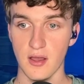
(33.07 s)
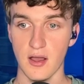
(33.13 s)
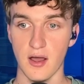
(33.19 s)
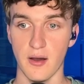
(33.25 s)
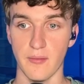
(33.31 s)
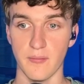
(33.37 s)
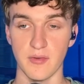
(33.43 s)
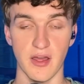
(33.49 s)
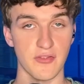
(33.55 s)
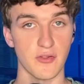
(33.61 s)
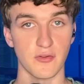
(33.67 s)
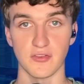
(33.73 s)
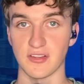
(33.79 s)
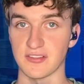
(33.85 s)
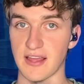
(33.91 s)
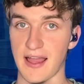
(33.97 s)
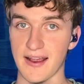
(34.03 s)
not those
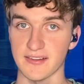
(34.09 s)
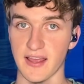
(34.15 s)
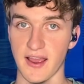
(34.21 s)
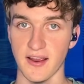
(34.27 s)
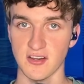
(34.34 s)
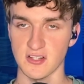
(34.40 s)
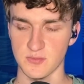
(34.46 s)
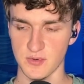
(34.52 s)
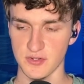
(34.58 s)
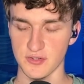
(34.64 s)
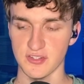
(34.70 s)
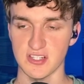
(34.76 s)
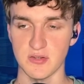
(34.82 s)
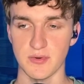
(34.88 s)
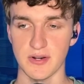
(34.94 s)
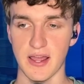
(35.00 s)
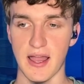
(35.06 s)
exact actions, but you'll
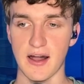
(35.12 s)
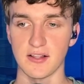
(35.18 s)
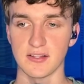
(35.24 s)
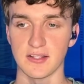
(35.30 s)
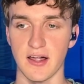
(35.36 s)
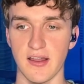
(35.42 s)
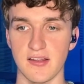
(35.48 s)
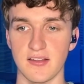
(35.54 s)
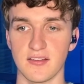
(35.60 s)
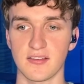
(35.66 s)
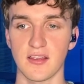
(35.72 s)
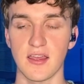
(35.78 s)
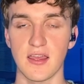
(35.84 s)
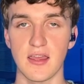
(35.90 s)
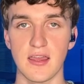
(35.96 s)
see what it outlines